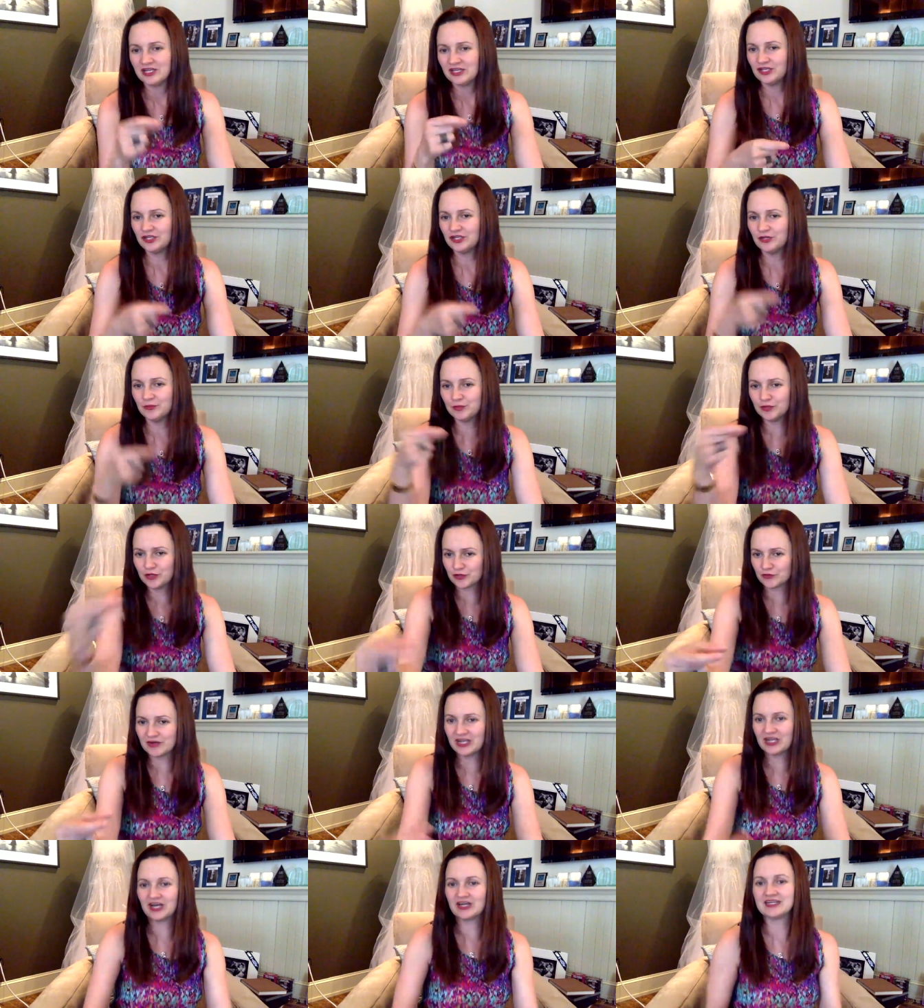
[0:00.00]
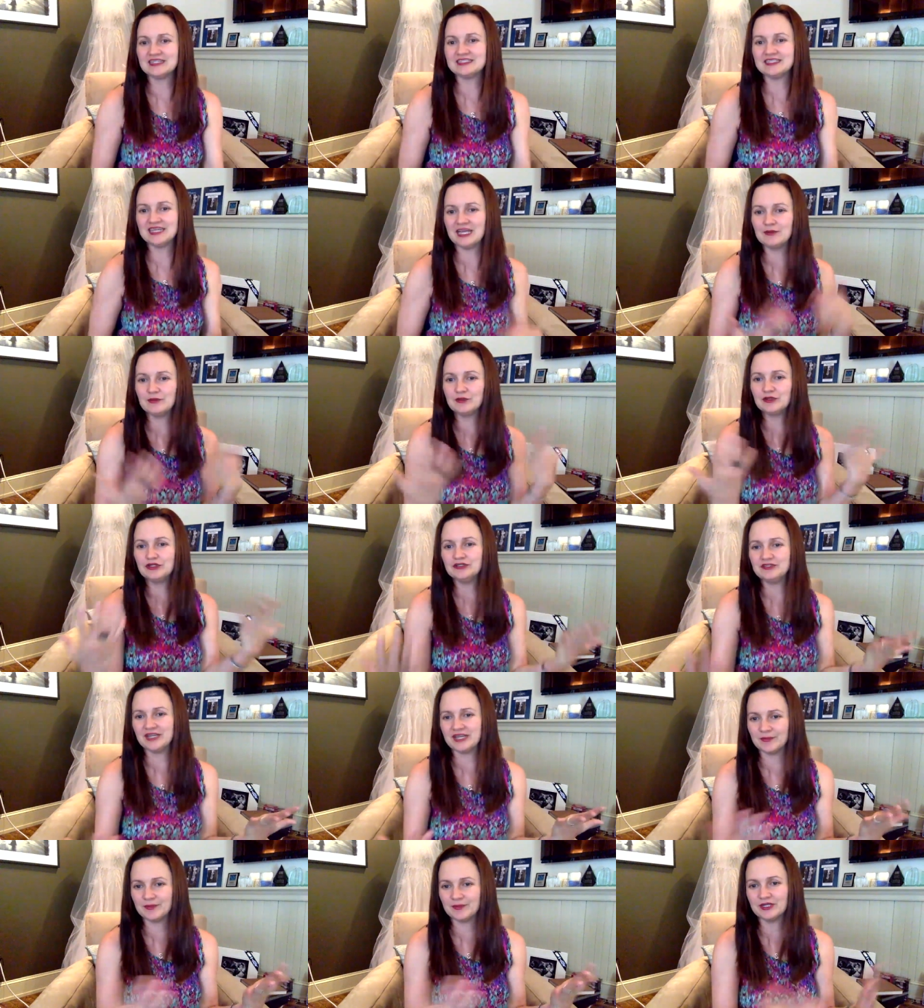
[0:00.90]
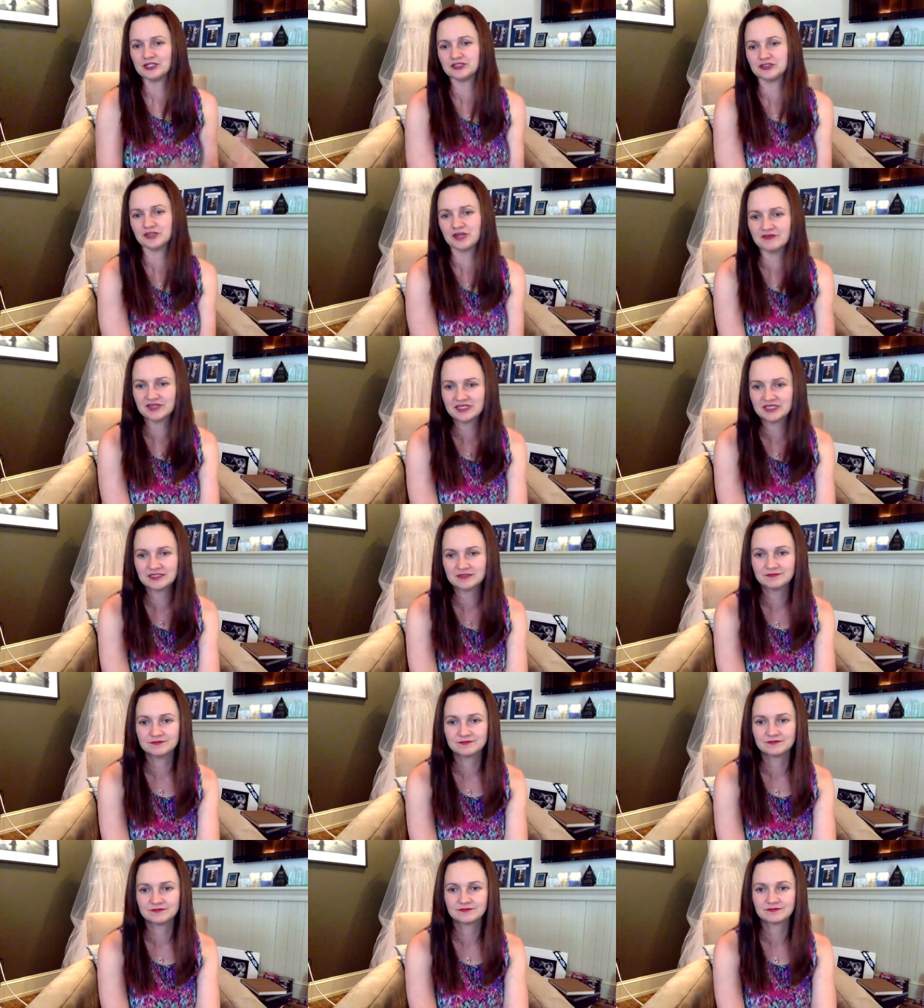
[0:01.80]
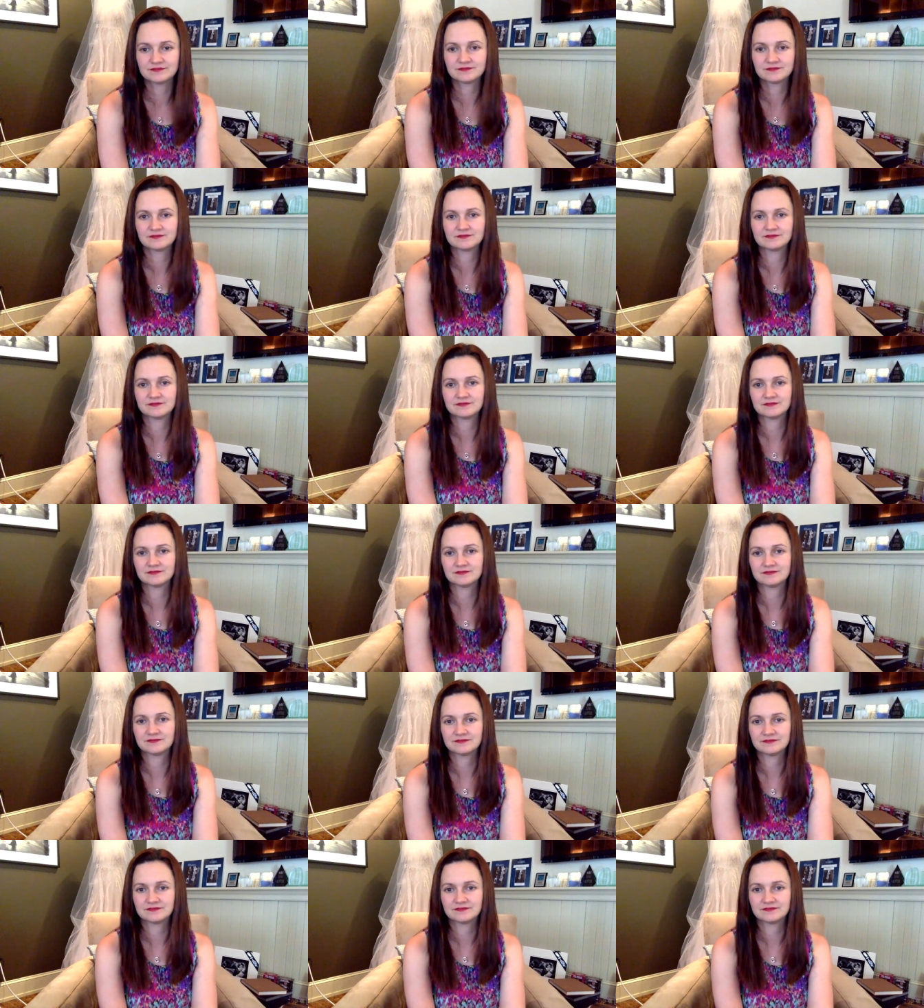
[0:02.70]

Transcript: you put a ring on a table, you take a picture of it. Susan,